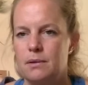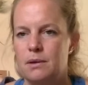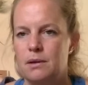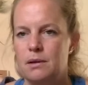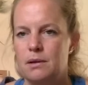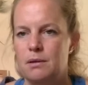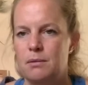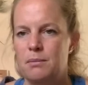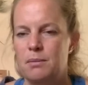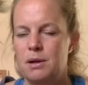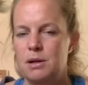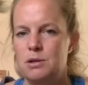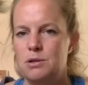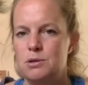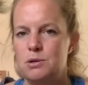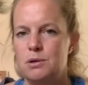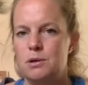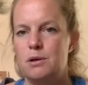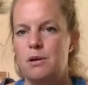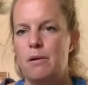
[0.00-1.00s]
And make
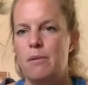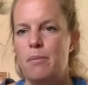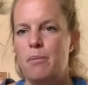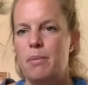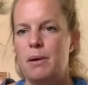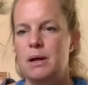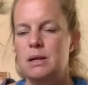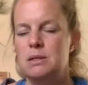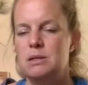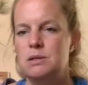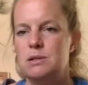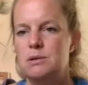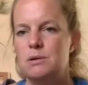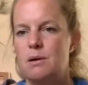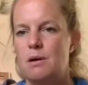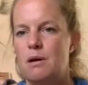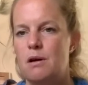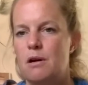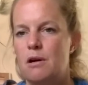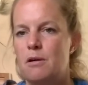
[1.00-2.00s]
sure you bend your
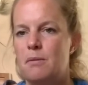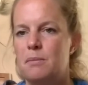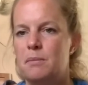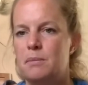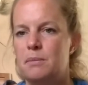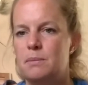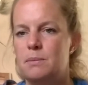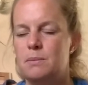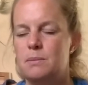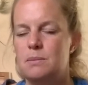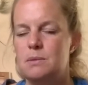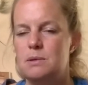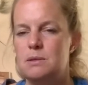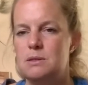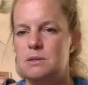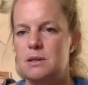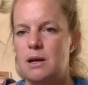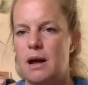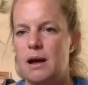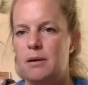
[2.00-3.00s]
arm
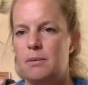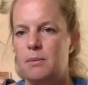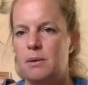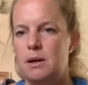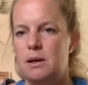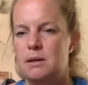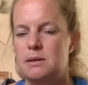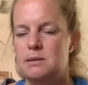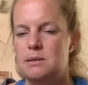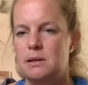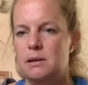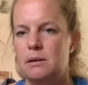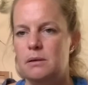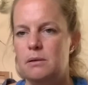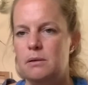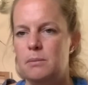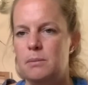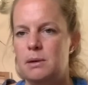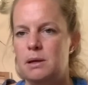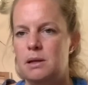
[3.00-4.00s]
sideways a
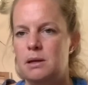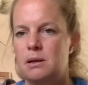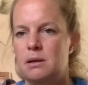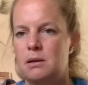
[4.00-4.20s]
little bit